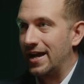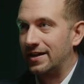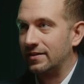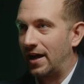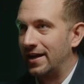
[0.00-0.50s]

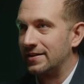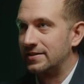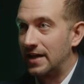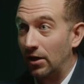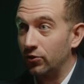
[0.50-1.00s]
can
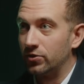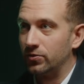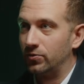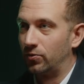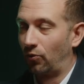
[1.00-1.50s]
tell
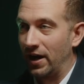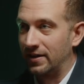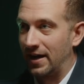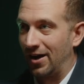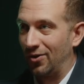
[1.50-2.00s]
you
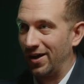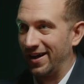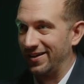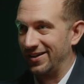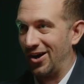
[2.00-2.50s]
right now,
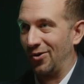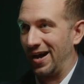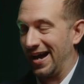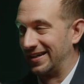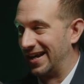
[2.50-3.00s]
and you know,
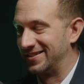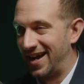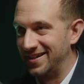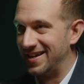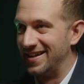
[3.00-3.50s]
I
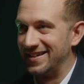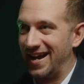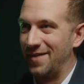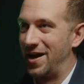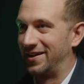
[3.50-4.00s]
signed an
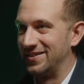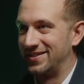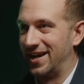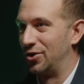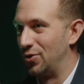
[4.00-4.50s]
NDA. I'm not going to
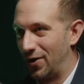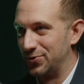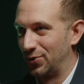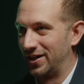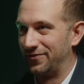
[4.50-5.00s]
say who I
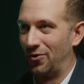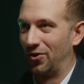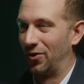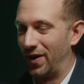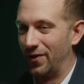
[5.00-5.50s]
was working for
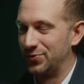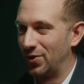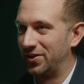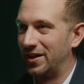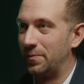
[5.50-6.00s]
or where I was
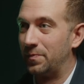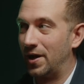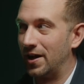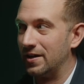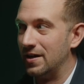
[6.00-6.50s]
working,
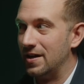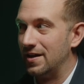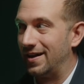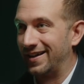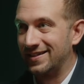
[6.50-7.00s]
but
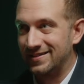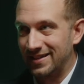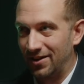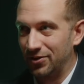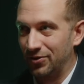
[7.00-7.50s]
I can
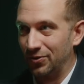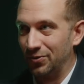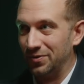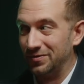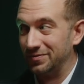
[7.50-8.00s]
tell
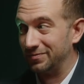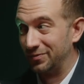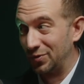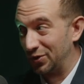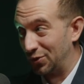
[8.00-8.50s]
you
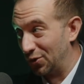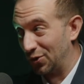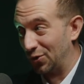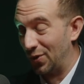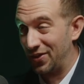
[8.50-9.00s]

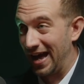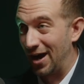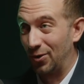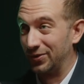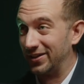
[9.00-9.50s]

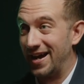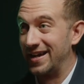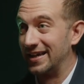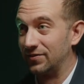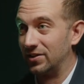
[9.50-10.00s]
without
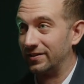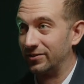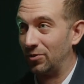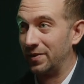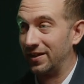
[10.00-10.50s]
lying even a
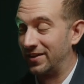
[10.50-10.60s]
little bit